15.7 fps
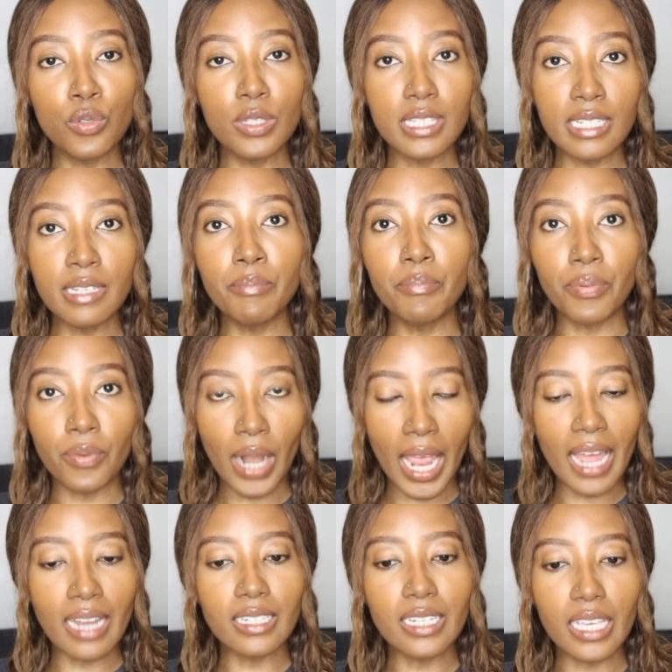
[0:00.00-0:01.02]
see
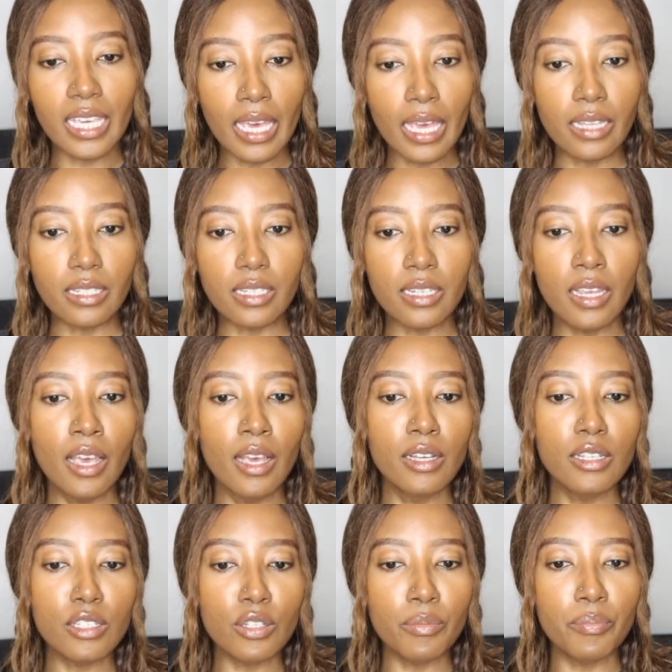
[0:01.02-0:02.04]
brand kit.
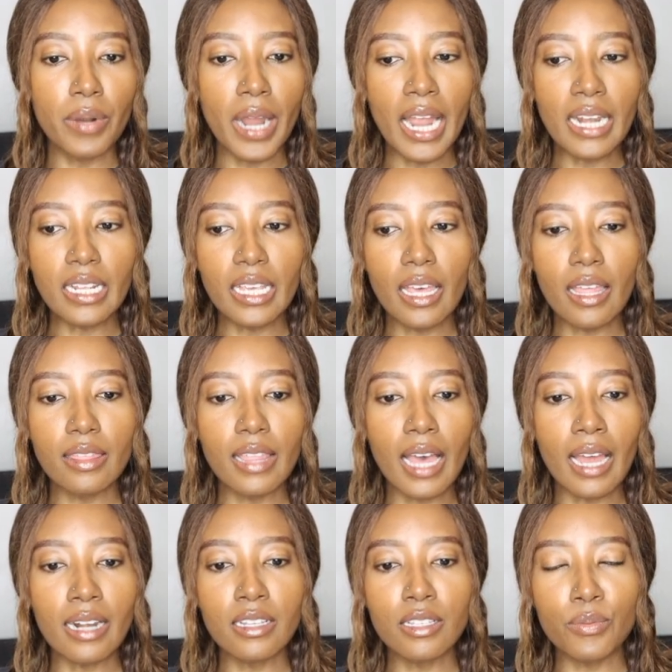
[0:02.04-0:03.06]
So brand kit,
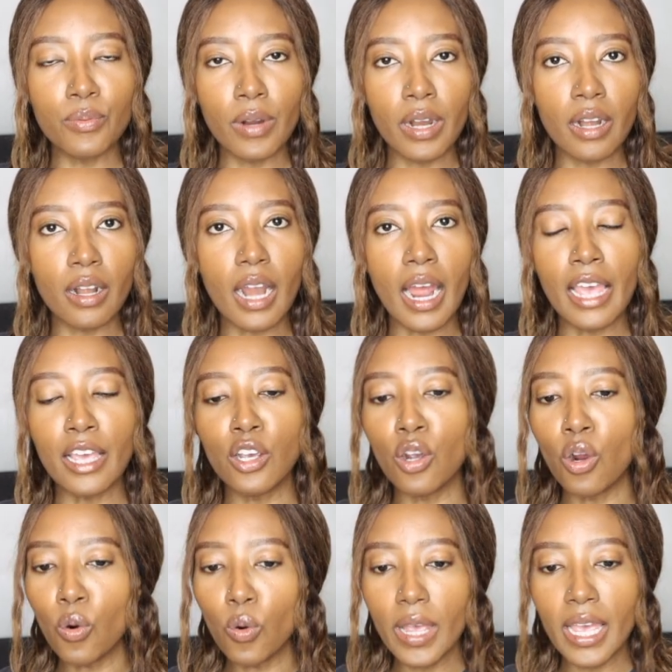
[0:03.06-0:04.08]
that is where I
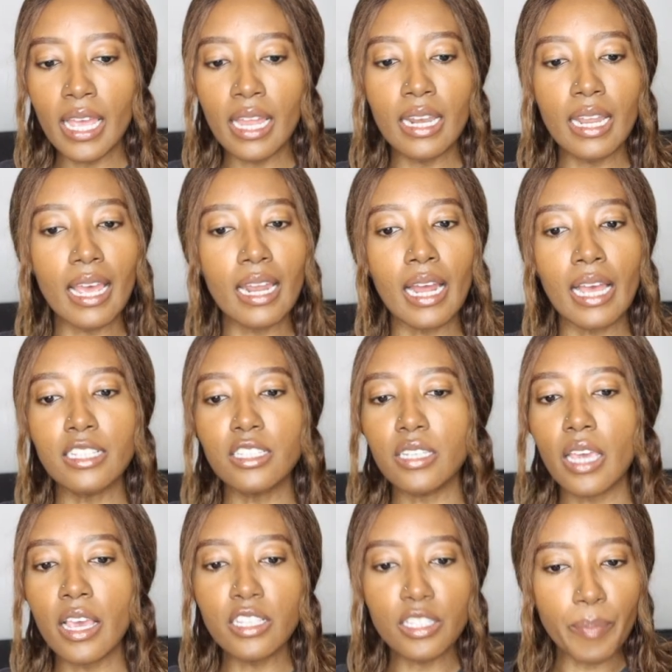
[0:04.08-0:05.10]
go in and I
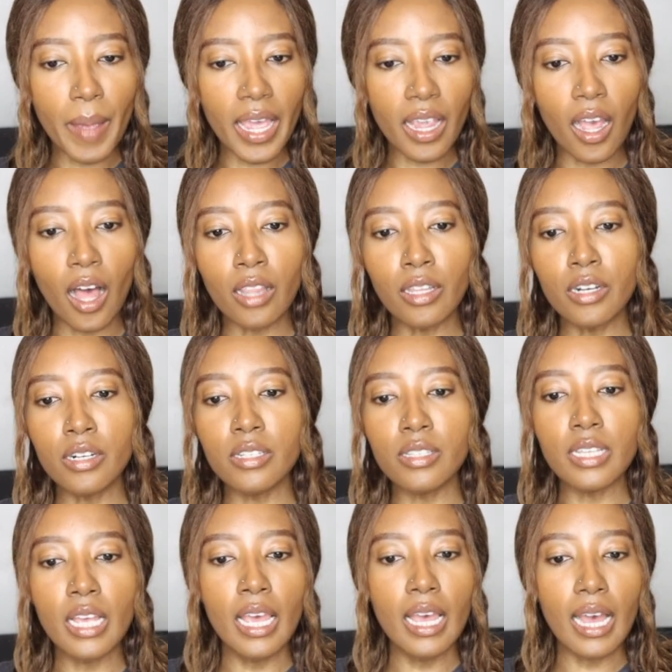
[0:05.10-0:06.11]
change my
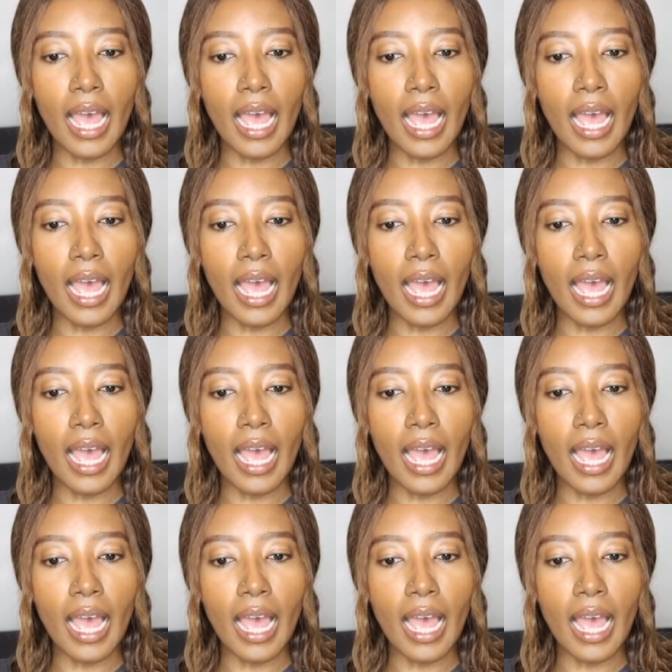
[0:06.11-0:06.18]
colors.